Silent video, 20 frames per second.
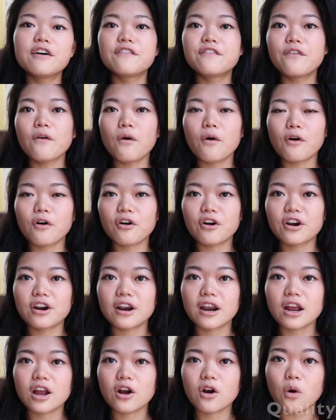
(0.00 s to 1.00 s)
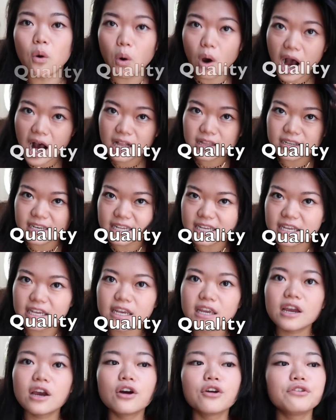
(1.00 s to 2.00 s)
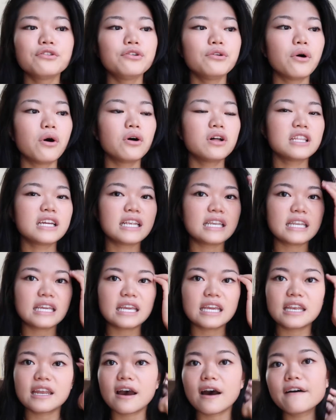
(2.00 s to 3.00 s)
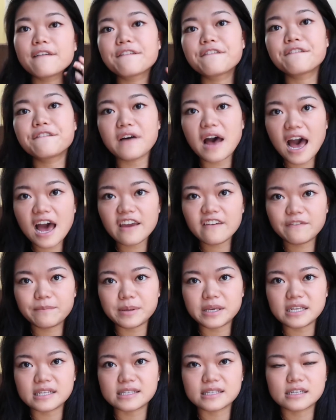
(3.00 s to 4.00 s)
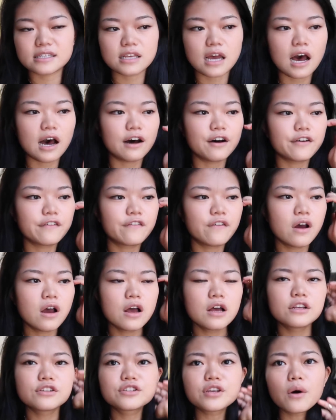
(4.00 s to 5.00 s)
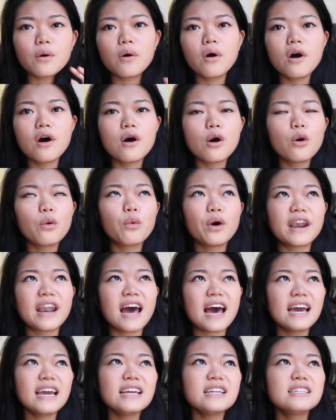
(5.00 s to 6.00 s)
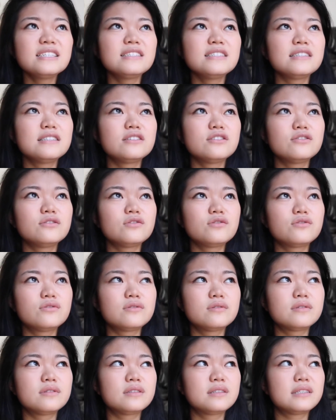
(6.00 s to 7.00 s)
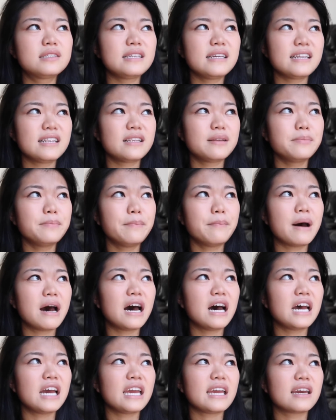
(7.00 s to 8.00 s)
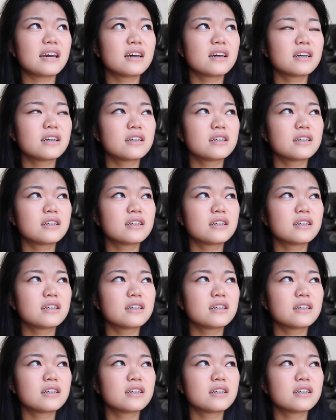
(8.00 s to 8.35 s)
For quality, you only need 5 pieces of. So when I did my